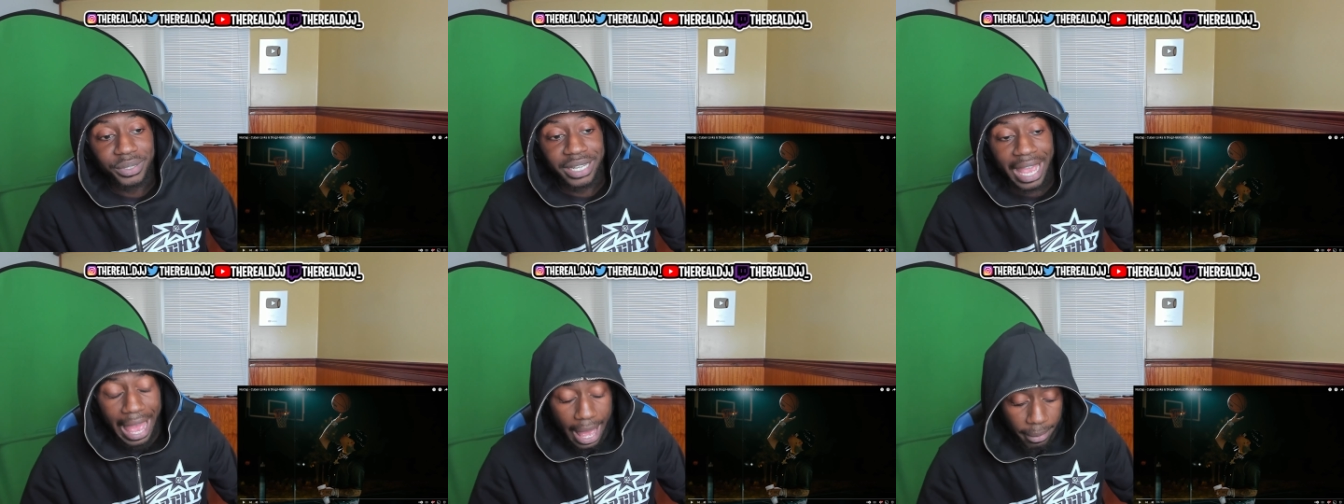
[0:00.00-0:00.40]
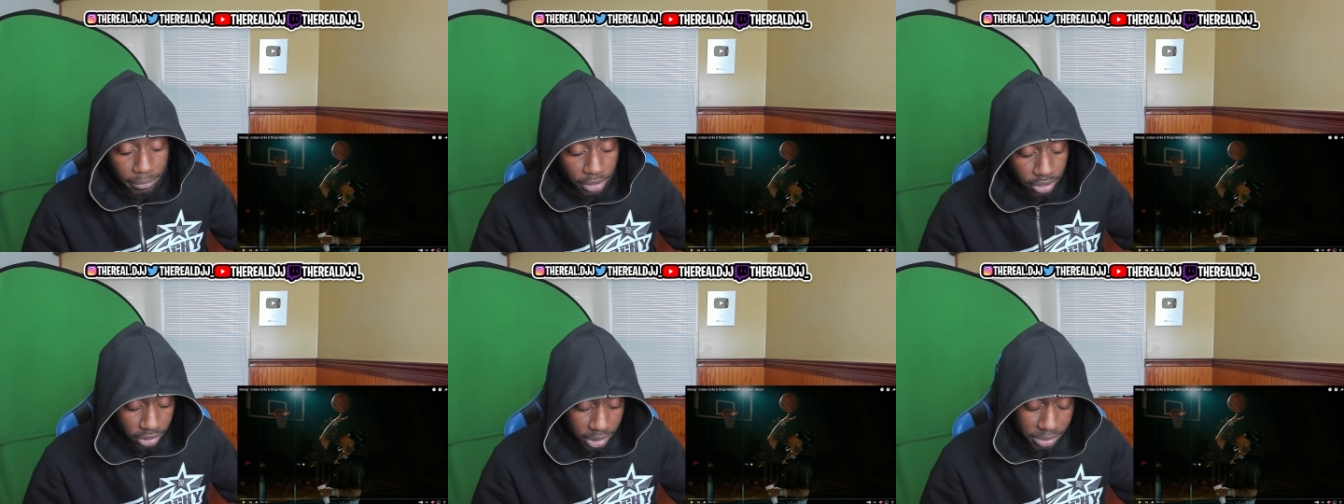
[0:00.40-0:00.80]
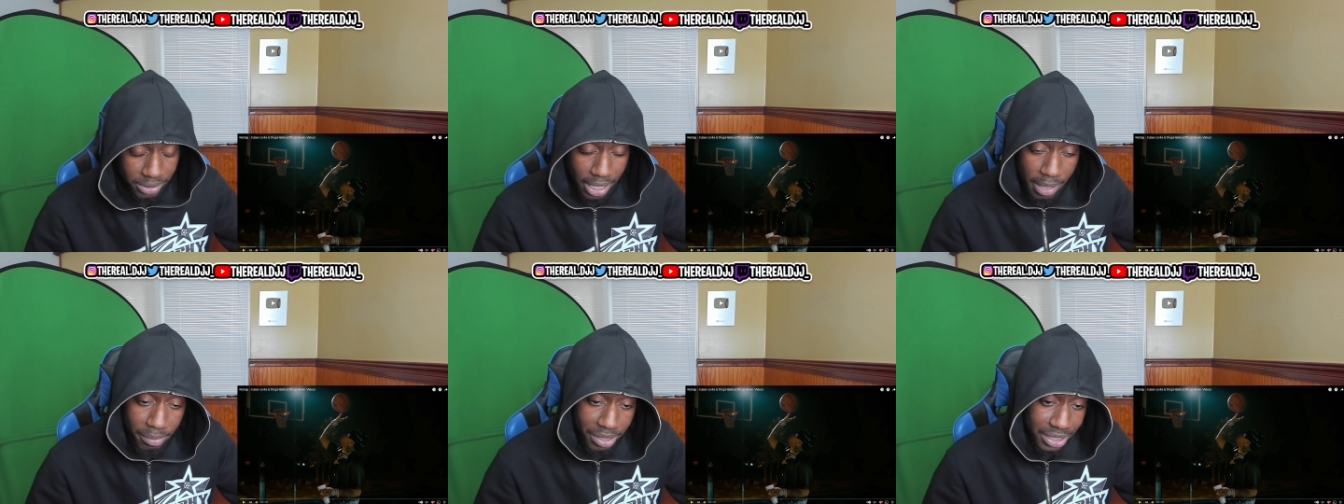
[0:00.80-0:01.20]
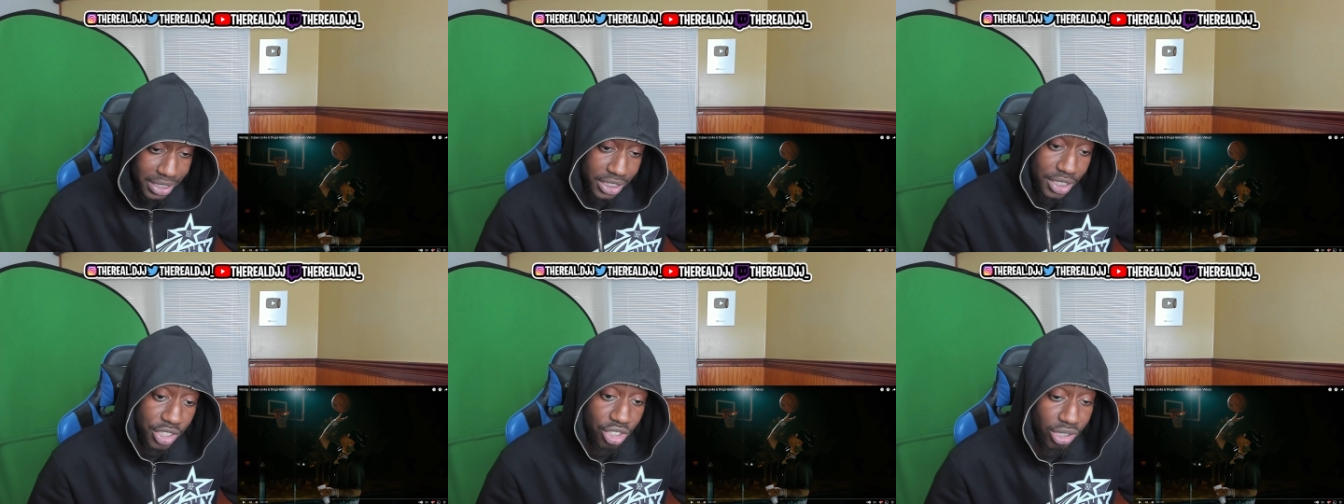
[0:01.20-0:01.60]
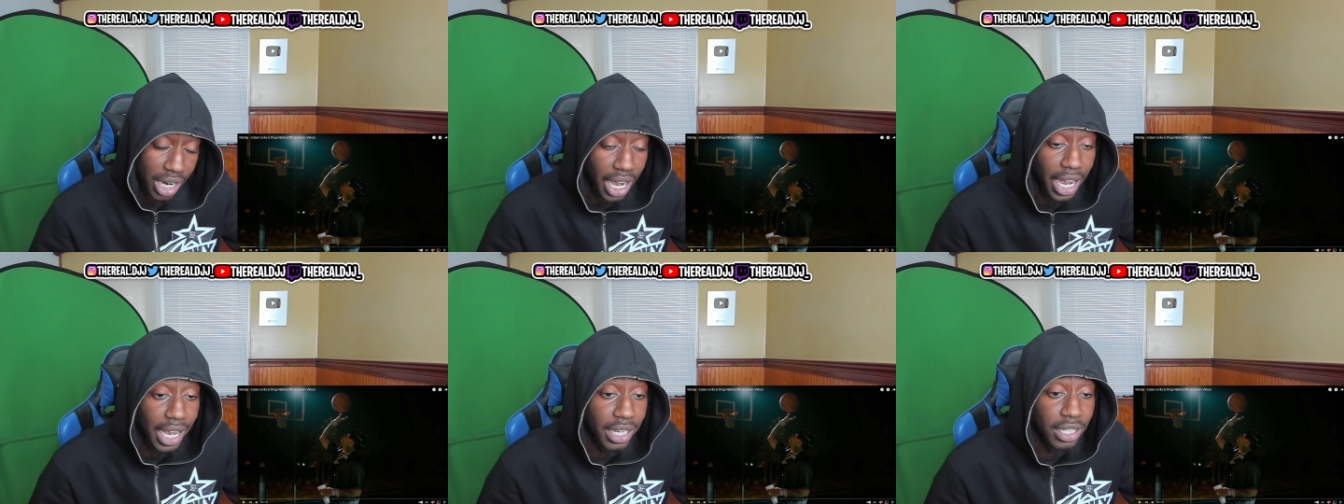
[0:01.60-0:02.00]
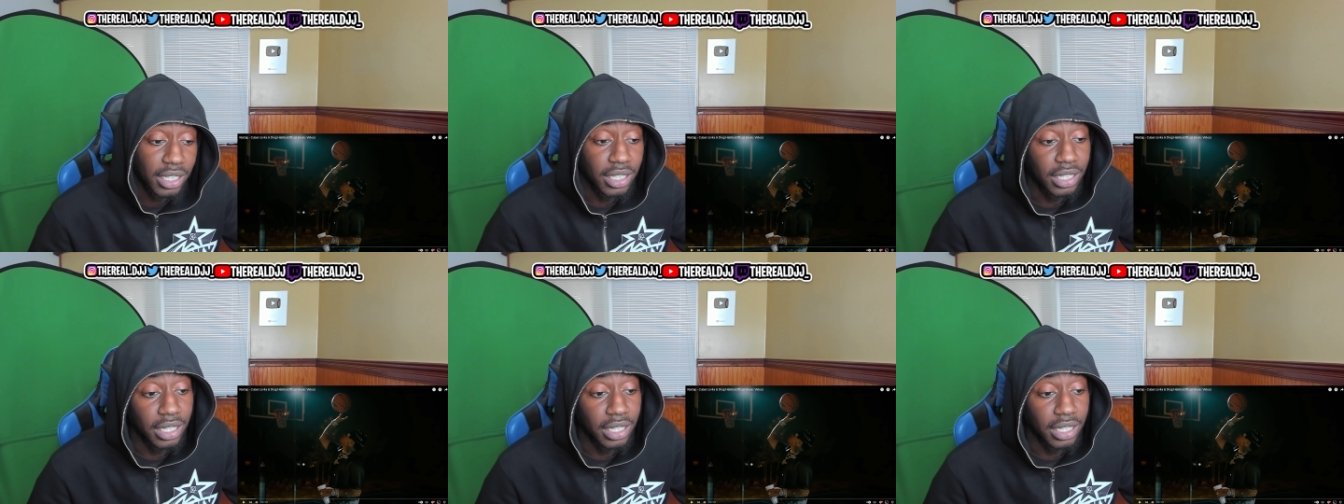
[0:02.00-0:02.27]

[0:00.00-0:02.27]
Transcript: cap, you know what I'm saying? But at least he tried.